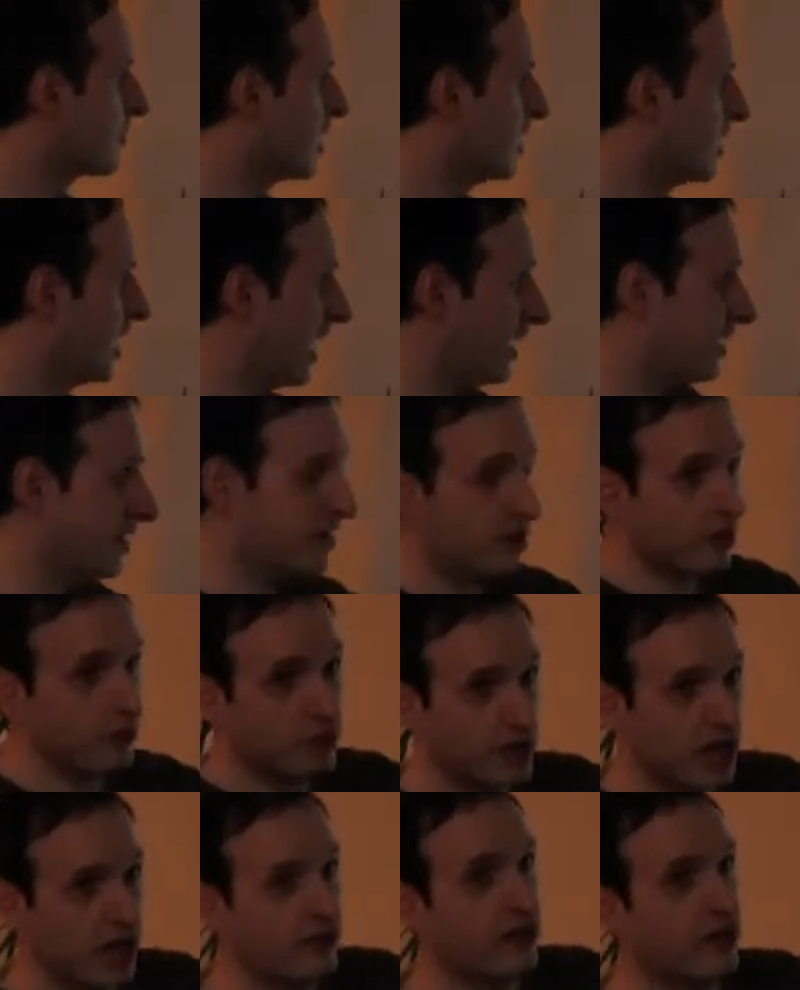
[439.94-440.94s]
I didn't
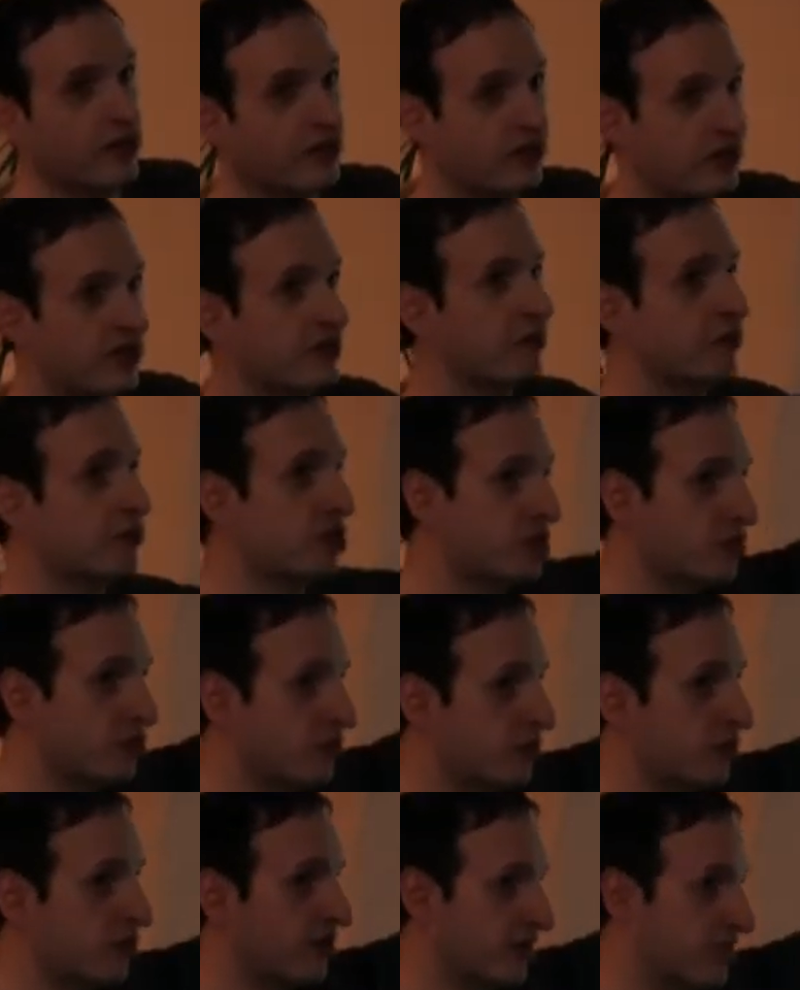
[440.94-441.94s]
put everything. There's much
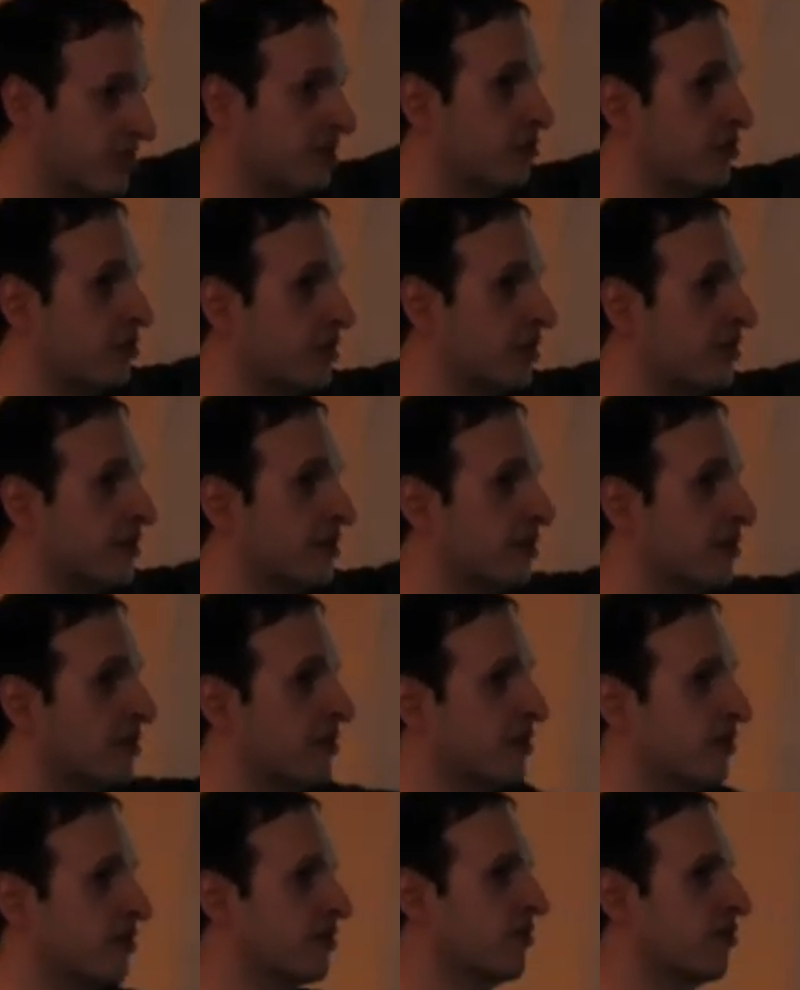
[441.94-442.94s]
more that's emulated than
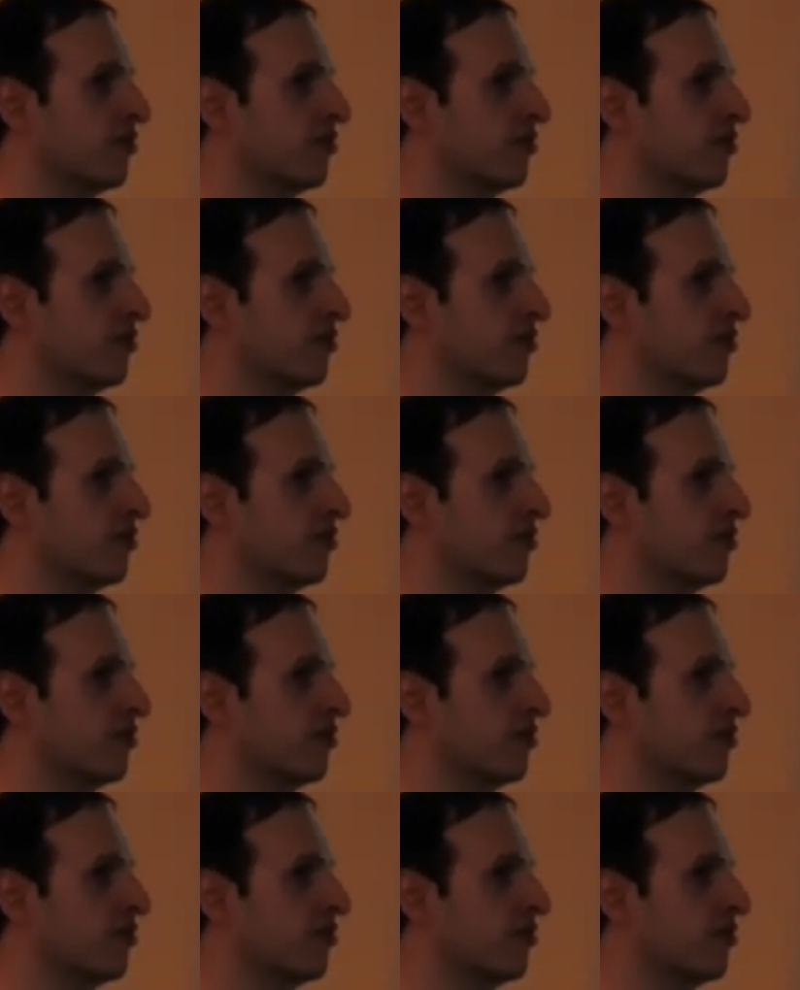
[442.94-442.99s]
this.